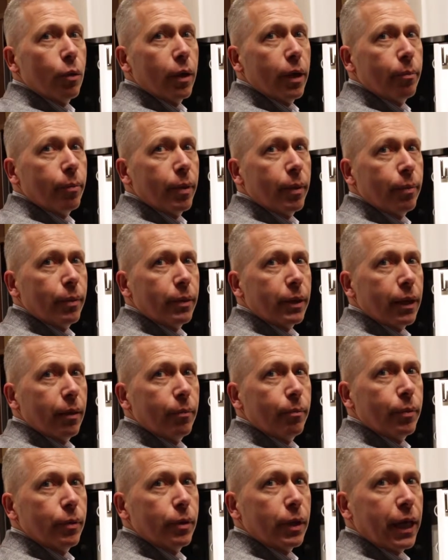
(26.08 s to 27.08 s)
where people
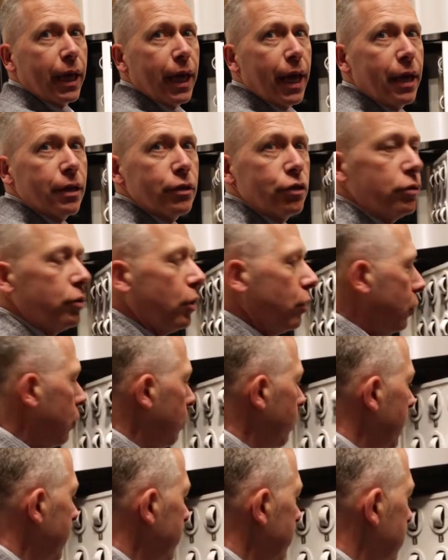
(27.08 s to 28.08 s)
can put cash
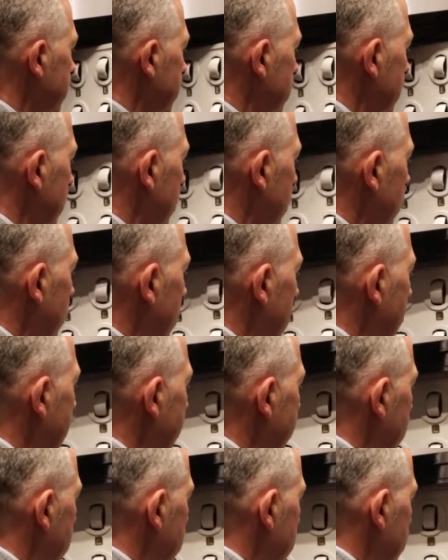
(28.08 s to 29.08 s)
documents or
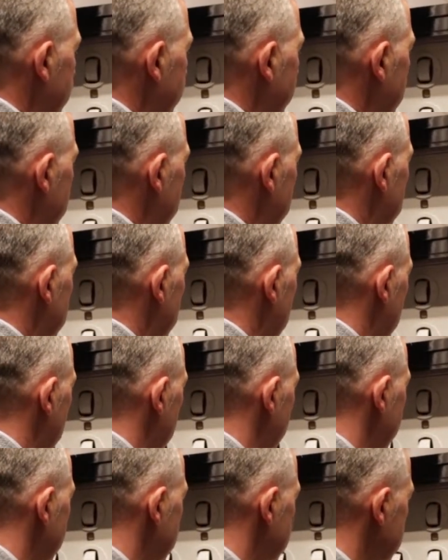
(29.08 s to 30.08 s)
other special
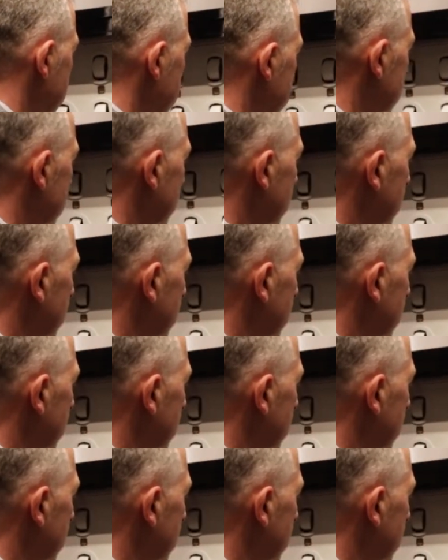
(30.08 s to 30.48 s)
documents,